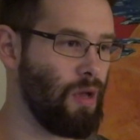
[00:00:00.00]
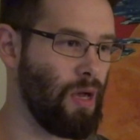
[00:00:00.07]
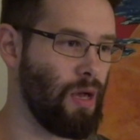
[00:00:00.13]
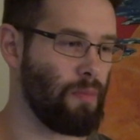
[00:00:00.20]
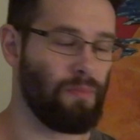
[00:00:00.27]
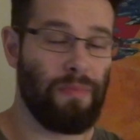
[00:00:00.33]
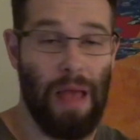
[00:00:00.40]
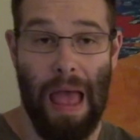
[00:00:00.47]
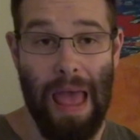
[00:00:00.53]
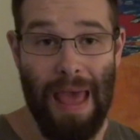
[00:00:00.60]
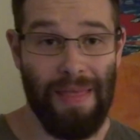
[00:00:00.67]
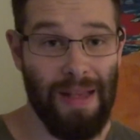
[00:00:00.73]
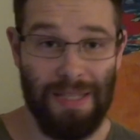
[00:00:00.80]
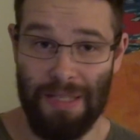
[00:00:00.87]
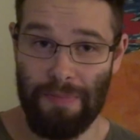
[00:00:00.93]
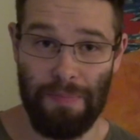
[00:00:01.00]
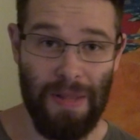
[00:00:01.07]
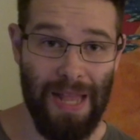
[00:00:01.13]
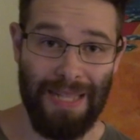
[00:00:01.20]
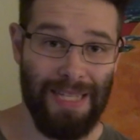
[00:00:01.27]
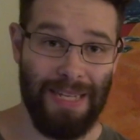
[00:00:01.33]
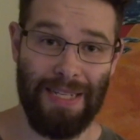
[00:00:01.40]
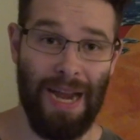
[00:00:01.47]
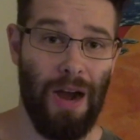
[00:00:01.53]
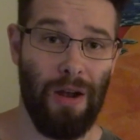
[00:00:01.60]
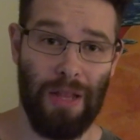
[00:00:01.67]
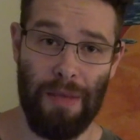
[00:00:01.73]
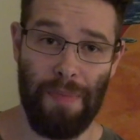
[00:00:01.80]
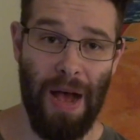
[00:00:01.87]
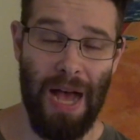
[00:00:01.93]
Um, and that's that's
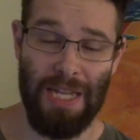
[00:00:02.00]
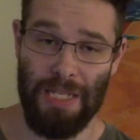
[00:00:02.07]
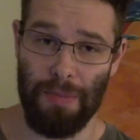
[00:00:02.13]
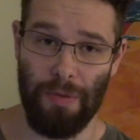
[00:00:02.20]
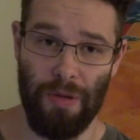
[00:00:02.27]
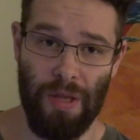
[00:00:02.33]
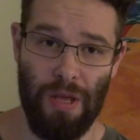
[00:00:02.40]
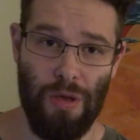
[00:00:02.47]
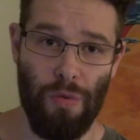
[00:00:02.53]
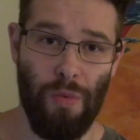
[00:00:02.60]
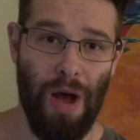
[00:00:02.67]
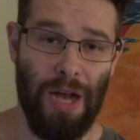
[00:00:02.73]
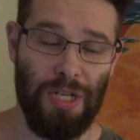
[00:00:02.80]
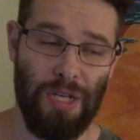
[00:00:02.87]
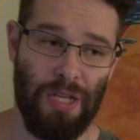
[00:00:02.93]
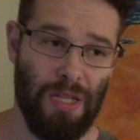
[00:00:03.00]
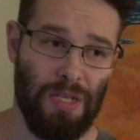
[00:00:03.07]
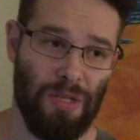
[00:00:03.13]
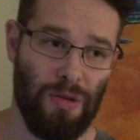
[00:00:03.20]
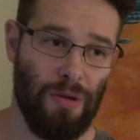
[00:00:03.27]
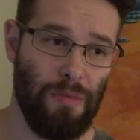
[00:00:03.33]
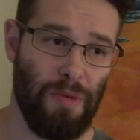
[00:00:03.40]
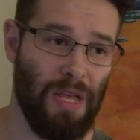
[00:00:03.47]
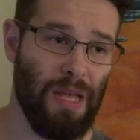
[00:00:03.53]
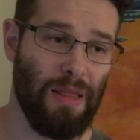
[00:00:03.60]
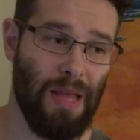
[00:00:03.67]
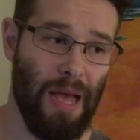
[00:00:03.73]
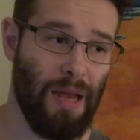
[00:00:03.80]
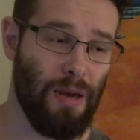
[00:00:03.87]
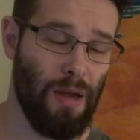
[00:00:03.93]
entirely possible that you watching this could be
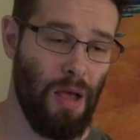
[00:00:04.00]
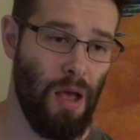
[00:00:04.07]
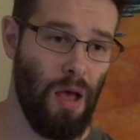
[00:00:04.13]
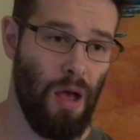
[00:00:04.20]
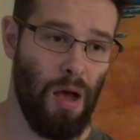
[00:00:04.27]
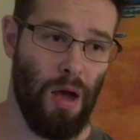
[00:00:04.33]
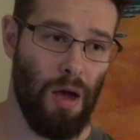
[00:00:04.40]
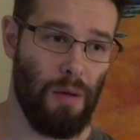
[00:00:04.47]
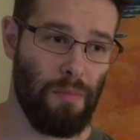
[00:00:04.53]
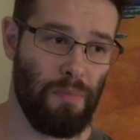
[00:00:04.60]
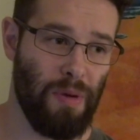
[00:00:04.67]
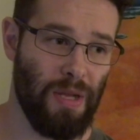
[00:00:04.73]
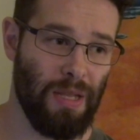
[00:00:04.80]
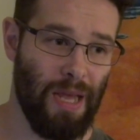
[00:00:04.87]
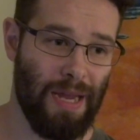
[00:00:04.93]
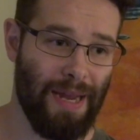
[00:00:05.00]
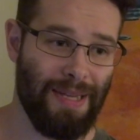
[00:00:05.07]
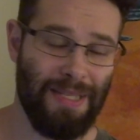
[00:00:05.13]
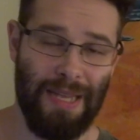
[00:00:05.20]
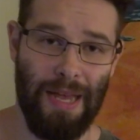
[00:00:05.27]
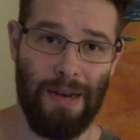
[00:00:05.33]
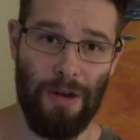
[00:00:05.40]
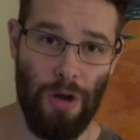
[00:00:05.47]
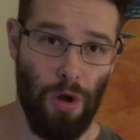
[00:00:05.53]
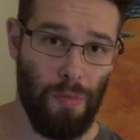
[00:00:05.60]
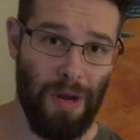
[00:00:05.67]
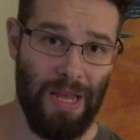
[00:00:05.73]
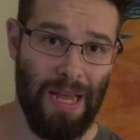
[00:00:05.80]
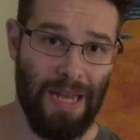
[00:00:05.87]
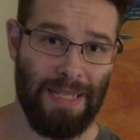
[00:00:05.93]
in that. Um, but like I said,
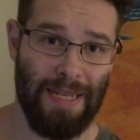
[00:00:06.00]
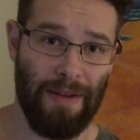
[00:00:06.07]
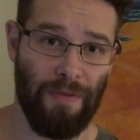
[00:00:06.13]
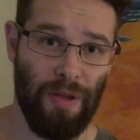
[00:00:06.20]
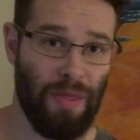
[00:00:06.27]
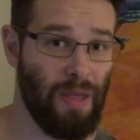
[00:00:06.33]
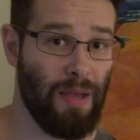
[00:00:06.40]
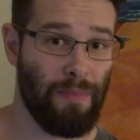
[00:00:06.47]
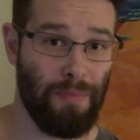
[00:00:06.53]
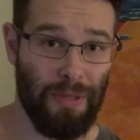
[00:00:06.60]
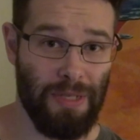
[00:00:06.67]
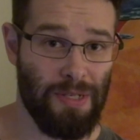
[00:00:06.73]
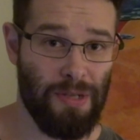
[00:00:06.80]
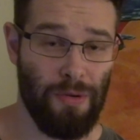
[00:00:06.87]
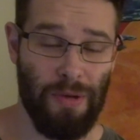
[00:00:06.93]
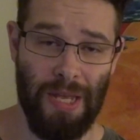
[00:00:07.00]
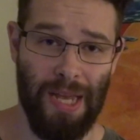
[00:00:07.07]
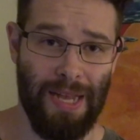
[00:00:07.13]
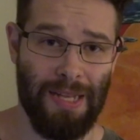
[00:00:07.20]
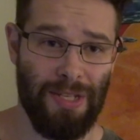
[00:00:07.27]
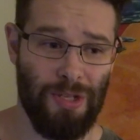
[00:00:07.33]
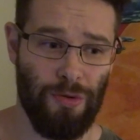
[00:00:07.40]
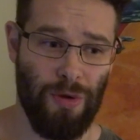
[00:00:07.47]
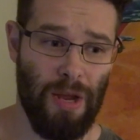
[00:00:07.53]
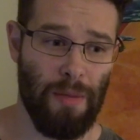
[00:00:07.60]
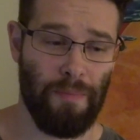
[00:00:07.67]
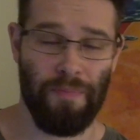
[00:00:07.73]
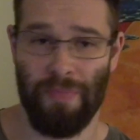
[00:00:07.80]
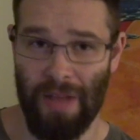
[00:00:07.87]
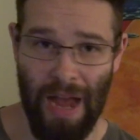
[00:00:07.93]
nobody gets everything. Please don't kick and
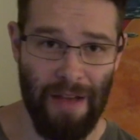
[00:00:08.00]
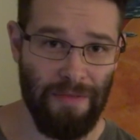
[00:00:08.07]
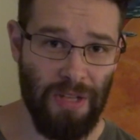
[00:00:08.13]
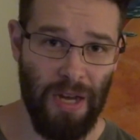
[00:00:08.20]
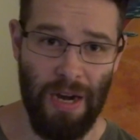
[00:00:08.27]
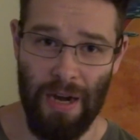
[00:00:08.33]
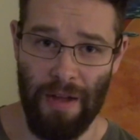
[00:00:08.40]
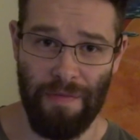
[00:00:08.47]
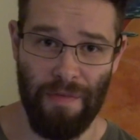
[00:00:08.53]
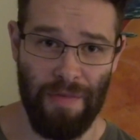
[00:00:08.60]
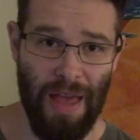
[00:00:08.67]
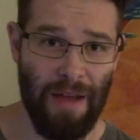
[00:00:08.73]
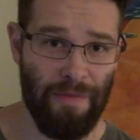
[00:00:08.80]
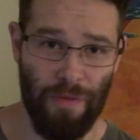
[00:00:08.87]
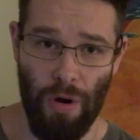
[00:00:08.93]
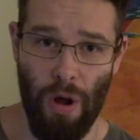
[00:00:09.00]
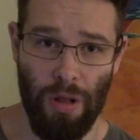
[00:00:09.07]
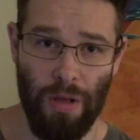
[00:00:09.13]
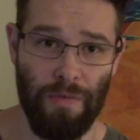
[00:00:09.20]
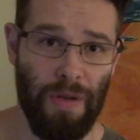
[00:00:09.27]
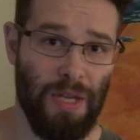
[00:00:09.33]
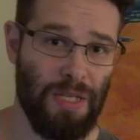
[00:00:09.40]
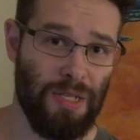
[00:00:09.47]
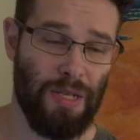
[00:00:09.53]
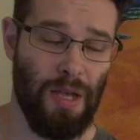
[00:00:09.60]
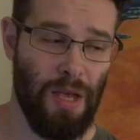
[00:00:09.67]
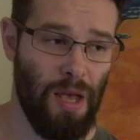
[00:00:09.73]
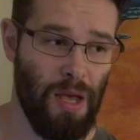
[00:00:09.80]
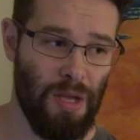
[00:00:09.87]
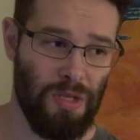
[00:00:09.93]
scream. I've done enough of that for all of us,
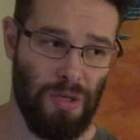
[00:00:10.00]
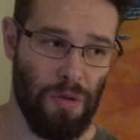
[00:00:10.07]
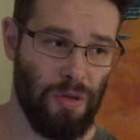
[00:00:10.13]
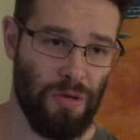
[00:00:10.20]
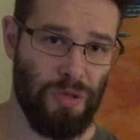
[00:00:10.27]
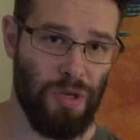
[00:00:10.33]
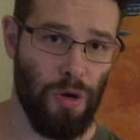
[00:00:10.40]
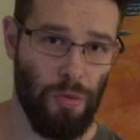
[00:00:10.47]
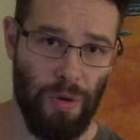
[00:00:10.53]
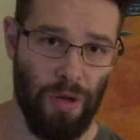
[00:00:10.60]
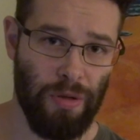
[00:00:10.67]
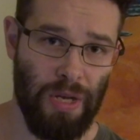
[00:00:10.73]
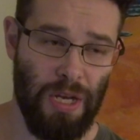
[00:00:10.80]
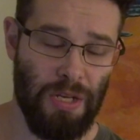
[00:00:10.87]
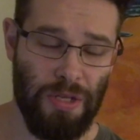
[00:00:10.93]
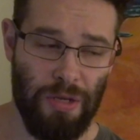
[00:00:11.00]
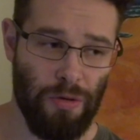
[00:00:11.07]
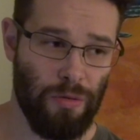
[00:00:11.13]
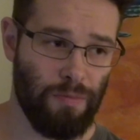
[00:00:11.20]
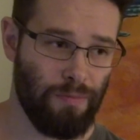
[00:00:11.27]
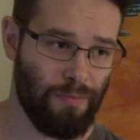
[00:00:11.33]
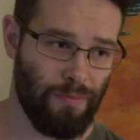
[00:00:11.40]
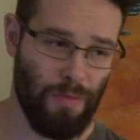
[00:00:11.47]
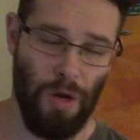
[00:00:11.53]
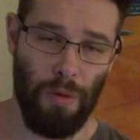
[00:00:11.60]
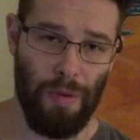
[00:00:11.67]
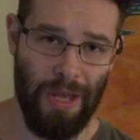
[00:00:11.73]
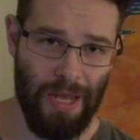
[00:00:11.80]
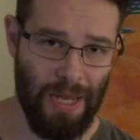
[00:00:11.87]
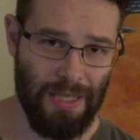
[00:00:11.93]
so there's no real need to.
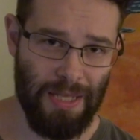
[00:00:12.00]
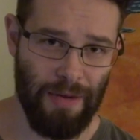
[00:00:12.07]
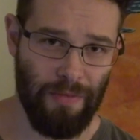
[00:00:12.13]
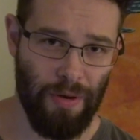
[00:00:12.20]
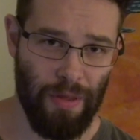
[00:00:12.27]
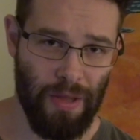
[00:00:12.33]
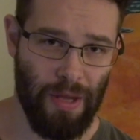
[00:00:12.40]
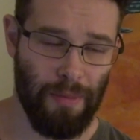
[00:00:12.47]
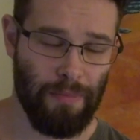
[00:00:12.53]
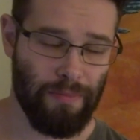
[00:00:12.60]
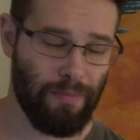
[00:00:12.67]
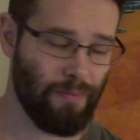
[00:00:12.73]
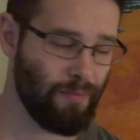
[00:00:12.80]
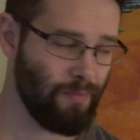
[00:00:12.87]
Nobody gets everything.